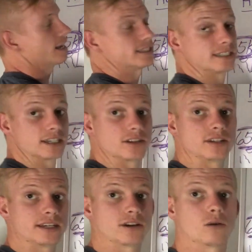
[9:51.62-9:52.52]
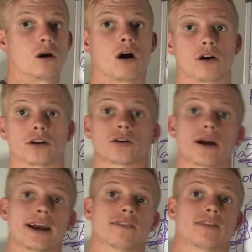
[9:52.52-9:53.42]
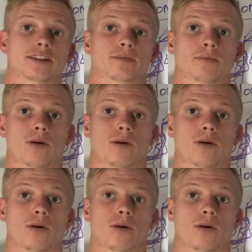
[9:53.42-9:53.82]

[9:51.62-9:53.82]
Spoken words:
and seal the deal on a great investment